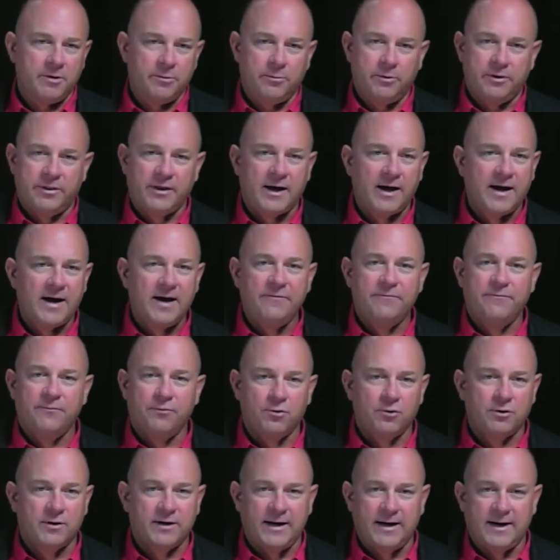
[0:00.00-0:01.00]
with high
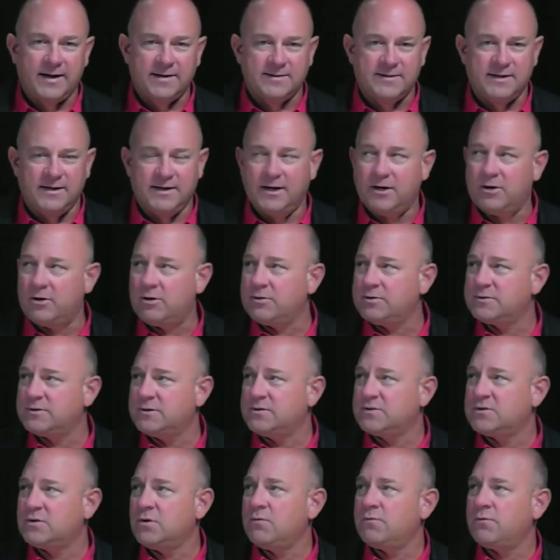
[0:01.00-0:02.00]
forecasting errors and
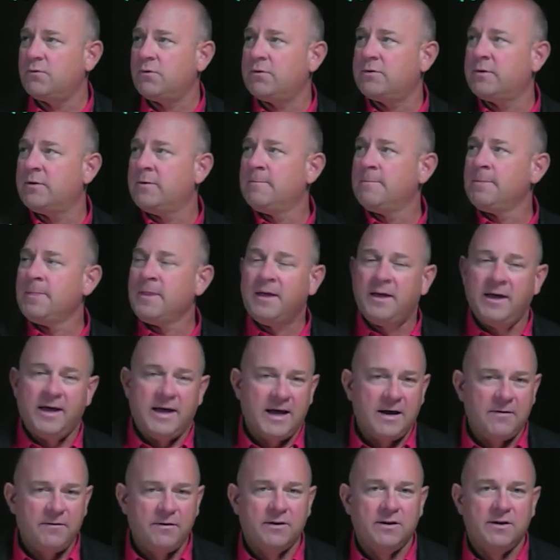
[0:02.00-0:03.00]
so forth,
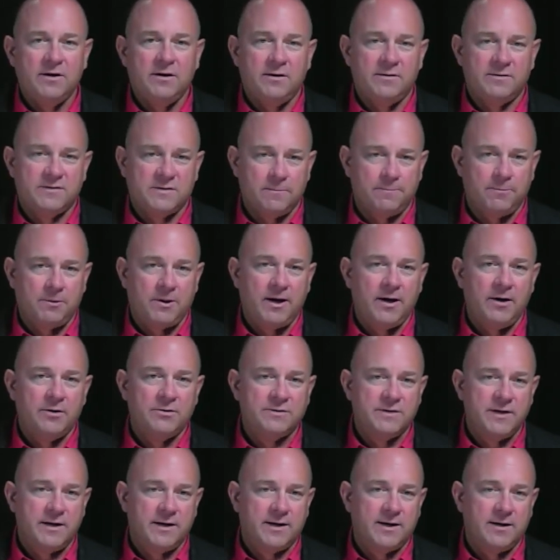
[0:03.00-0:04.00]
having the suppliers
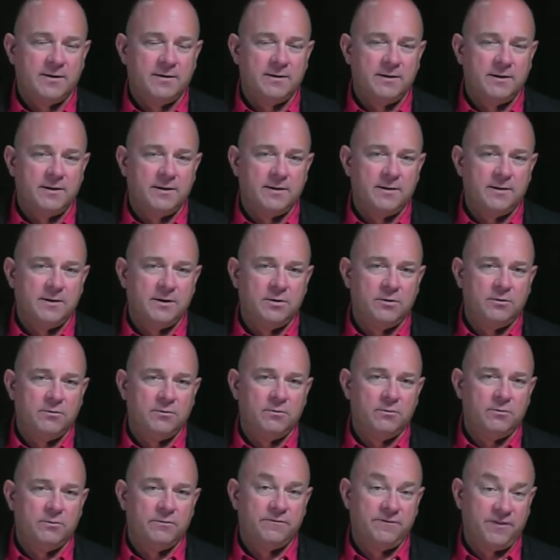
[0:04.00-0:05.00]
that can uh, you
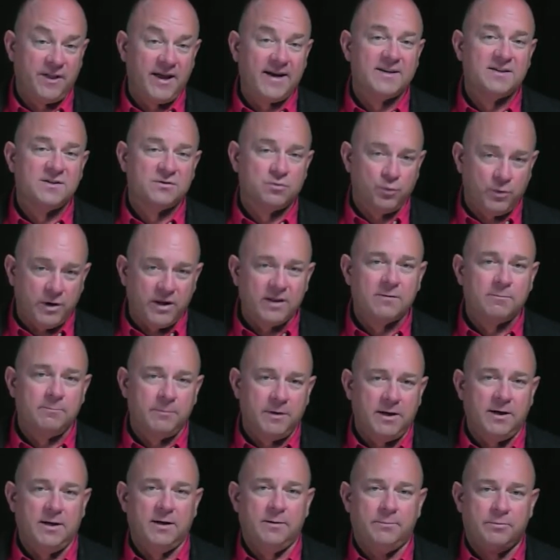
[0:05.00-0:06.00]
know flex with
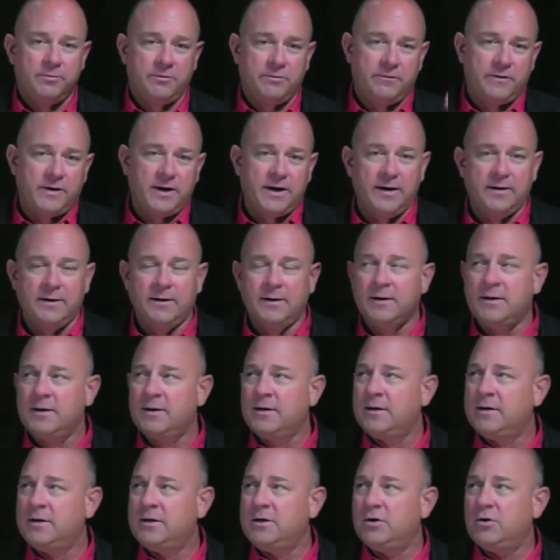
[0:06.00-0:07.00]
me and provide
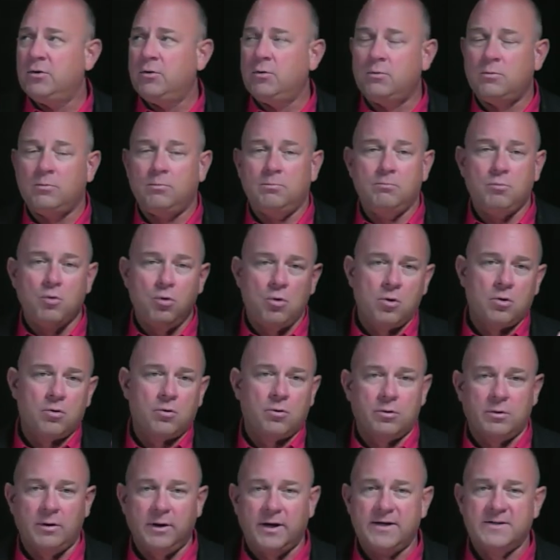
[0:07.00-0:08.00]
you know more
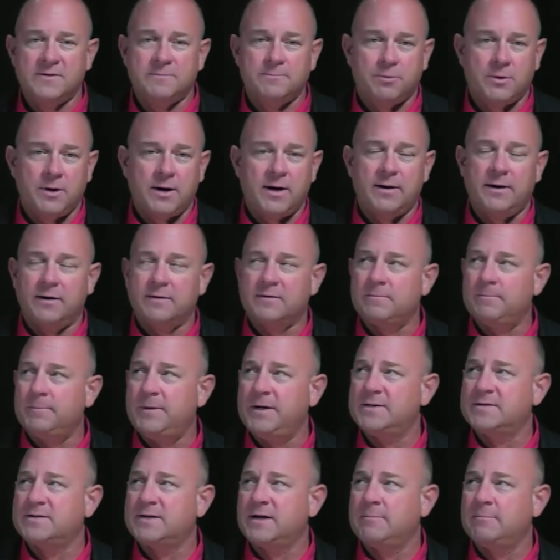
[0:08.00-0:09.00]
or less product
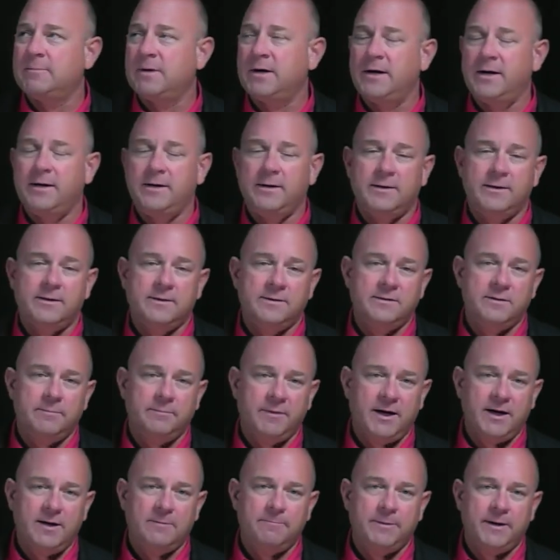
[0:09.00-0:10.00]
based on my uh,
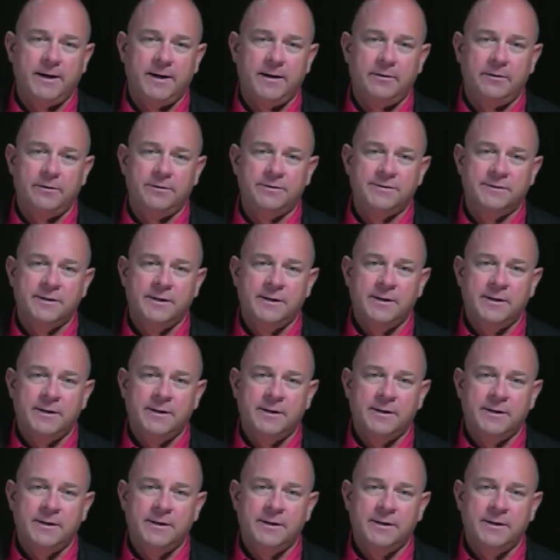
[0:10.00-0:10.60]
demand patterns,